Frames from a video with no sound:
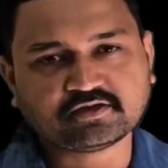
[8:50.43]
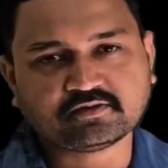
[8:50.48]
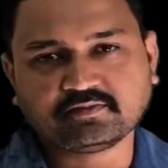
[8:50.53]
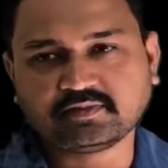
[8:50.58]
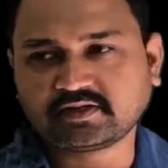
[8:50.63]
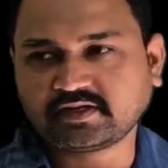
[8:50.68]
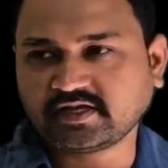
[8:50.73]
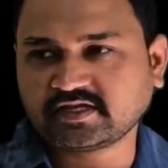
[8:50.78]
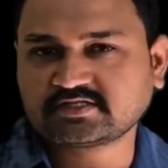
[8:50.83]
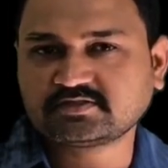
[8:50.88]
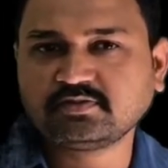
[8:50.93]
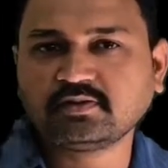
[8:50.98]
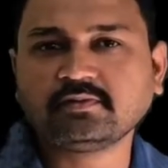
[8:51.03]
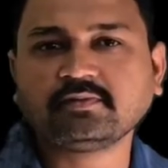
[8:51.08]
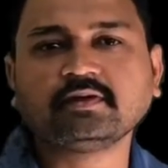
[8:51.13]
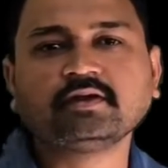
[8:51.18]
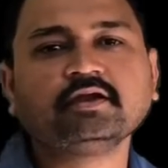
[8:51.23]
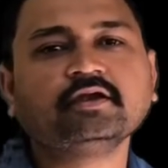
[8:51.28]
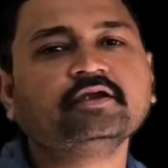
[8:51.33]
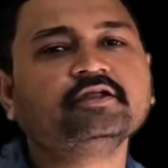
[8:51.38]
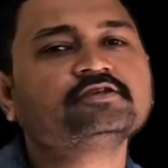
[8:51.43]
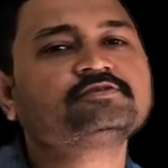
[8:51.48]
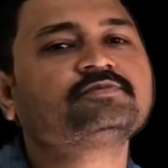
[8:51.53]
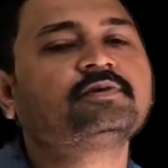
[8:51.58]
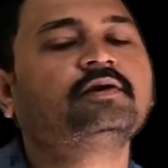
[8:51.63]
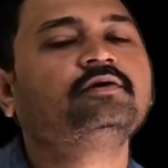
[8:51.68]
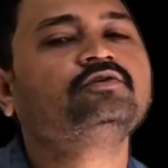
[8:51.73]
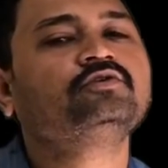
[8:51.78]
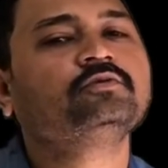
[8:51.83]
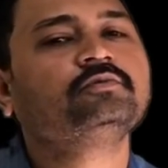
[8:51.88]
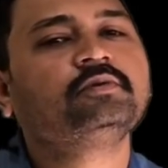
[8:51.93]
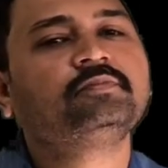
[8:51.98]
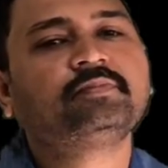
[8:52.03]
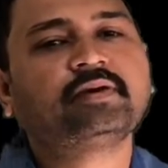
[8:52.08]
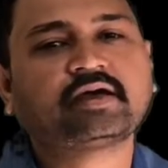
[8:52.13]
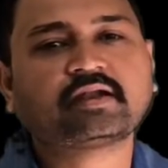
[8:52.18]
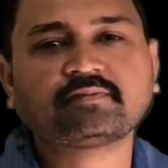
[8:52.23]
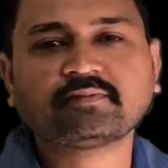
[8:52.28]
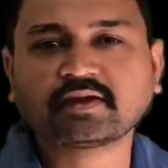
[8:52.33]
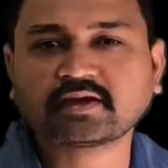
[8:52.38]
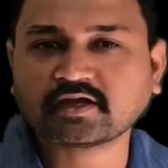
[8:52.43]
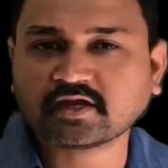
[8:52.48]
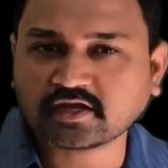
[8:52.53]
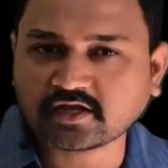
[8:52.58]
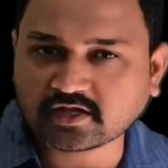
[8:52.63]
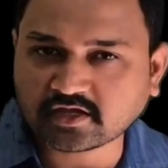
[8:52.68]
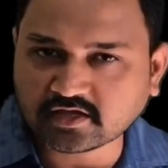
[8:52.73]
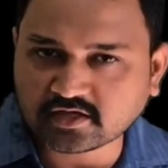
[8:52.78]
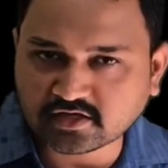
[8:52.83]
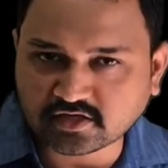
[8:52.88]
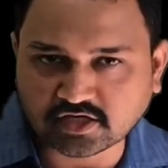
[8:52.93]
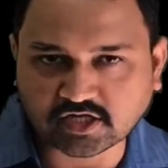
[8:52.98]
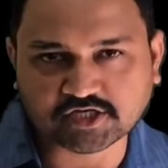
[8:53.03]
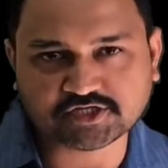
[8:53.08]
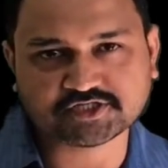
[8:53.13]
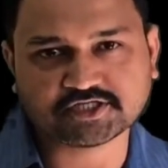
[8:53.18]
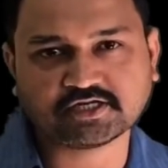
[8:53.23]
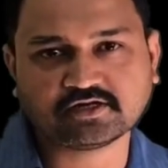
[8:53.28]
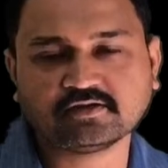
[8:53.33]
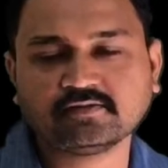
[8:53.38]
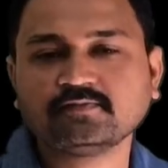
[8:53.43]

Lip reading: but experimentally it is found to be paramagnetic in nature.